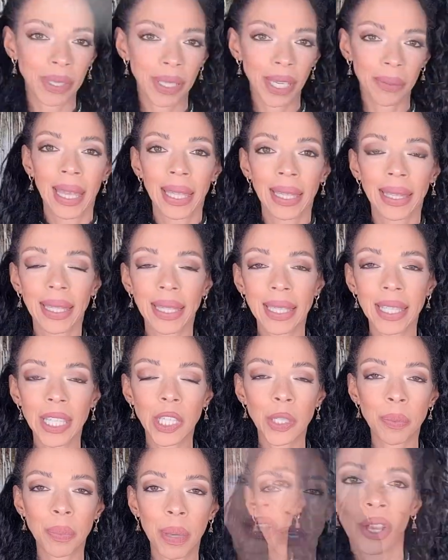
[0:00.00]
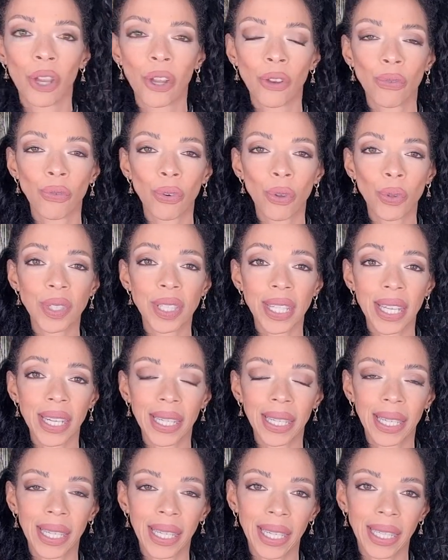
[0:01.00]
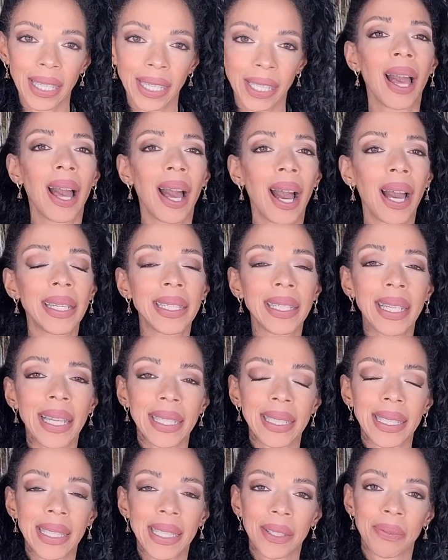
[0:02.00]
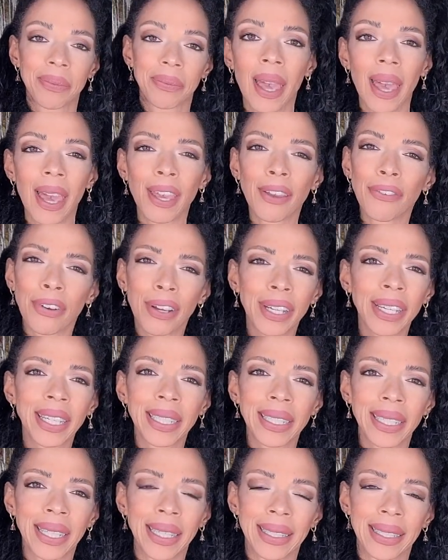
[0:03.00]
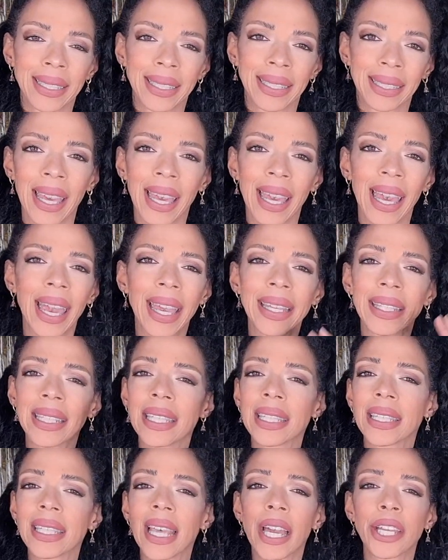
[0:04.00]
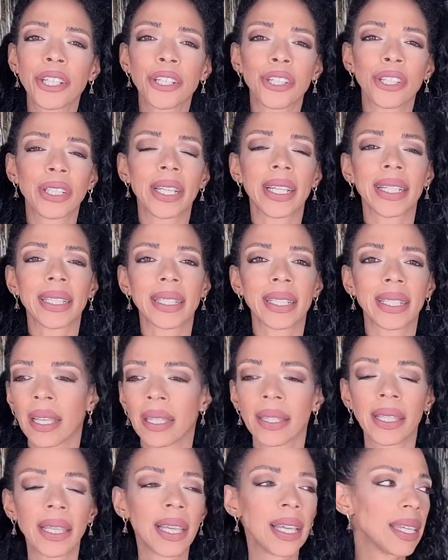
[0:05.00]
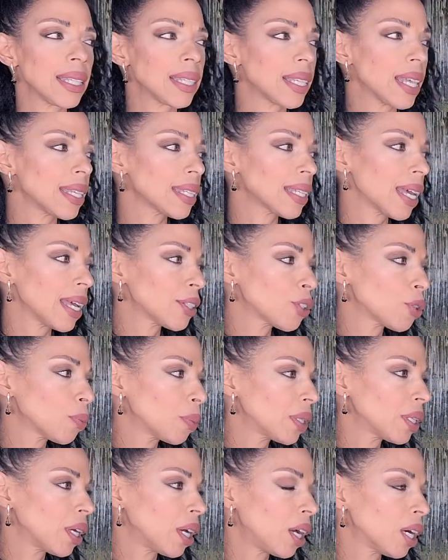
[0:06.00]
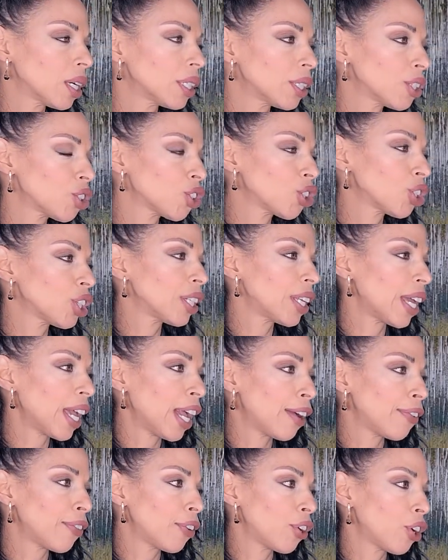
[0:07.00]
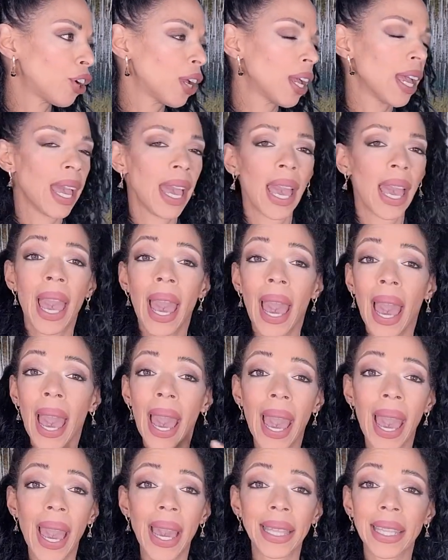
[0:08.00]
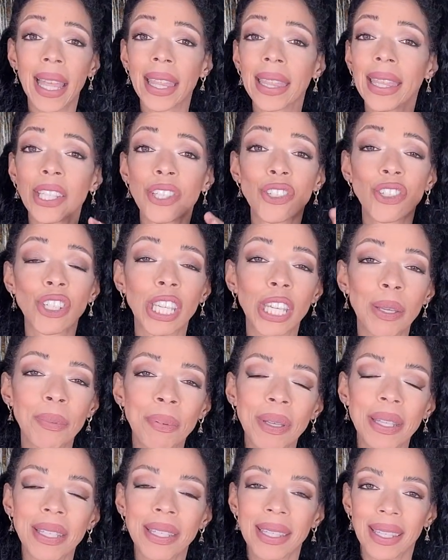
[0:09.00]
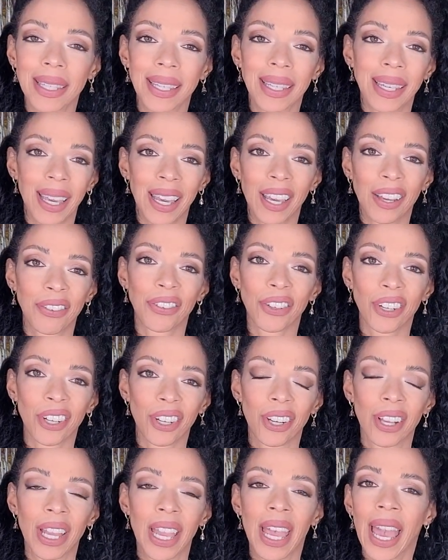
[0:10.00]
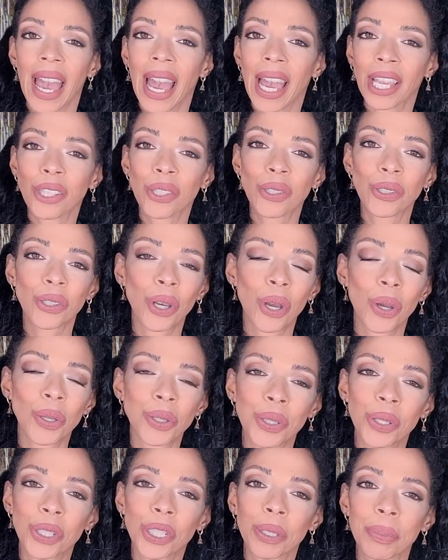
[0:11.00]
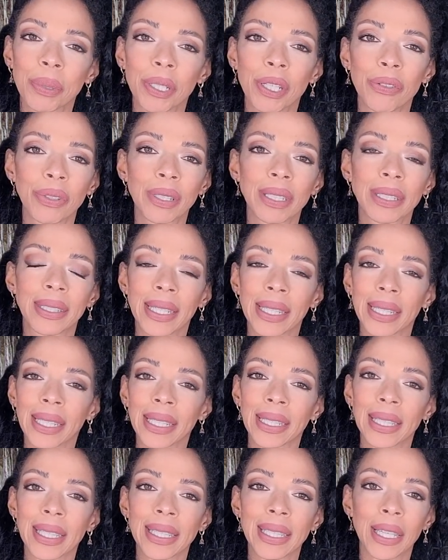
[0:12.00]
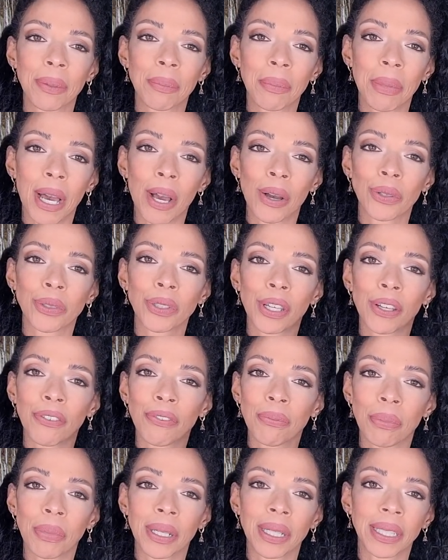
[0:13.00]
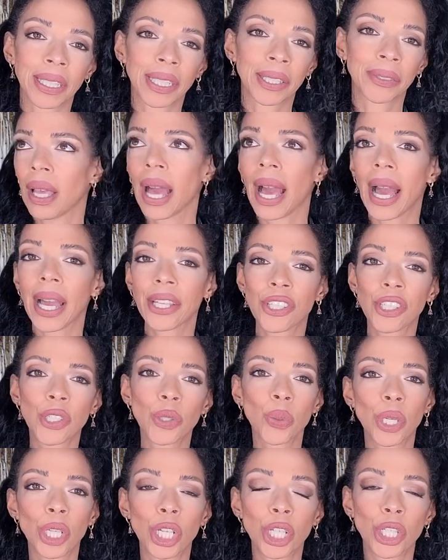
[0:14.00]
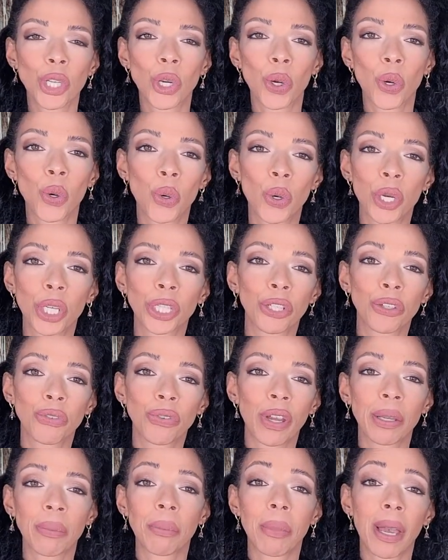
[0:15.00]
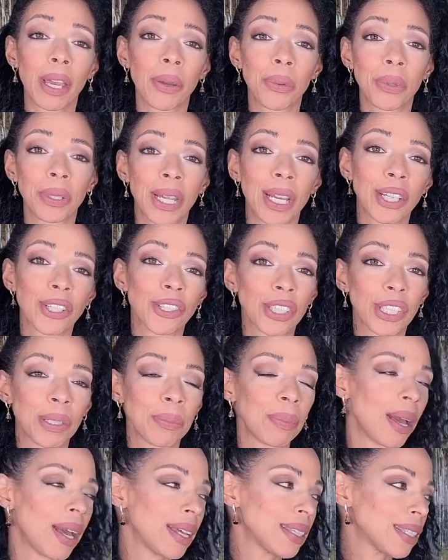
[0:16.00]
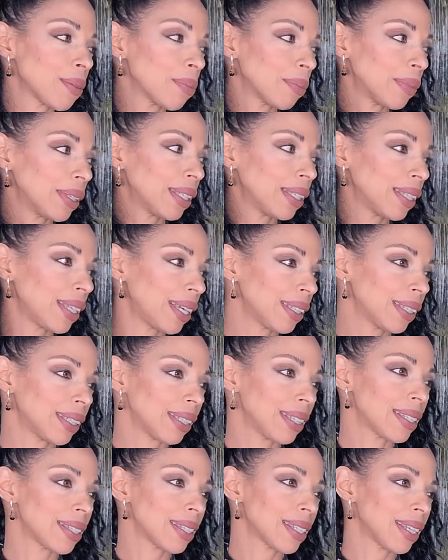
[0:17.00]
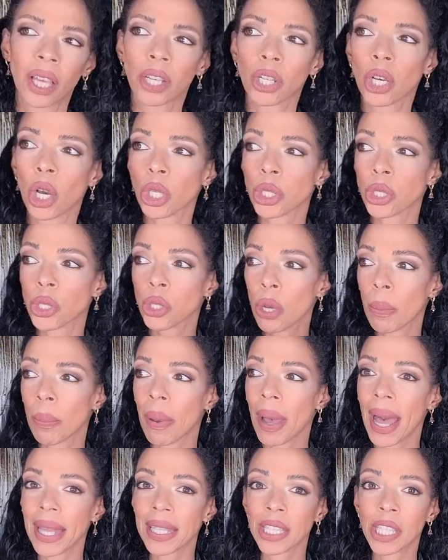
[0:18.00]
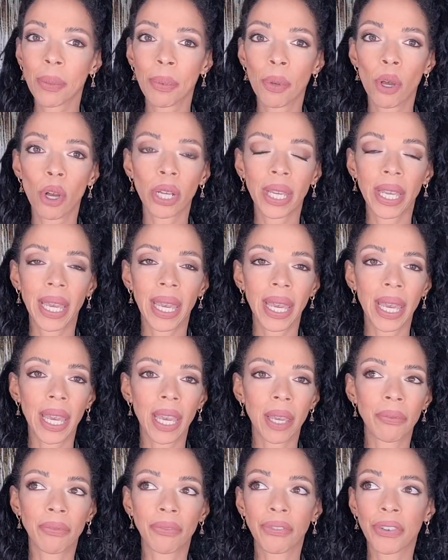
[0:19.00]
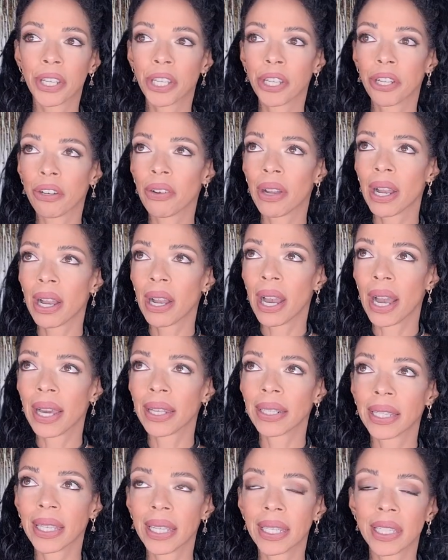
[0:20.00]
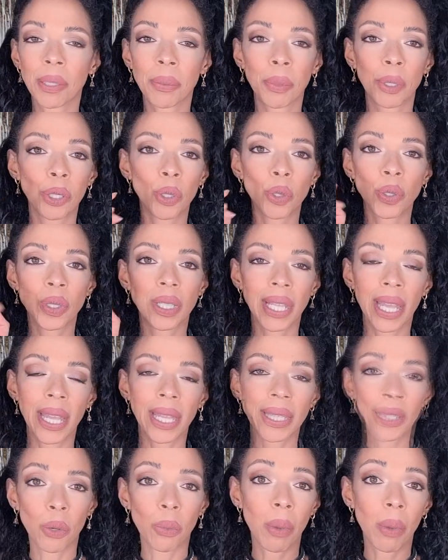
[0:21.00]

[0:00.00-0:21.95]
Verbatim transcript: yet. This is by Rosetta Getty. A net. A fucking net. A designer net. This has got to be the ugliest shit ever and the cheapest thing ever and you know it's going to be a ridiculous amount of money. I just want to know who in their right mind would actually buy something like this. Go to a basketball game, figure out how to get some of those nets, or oh,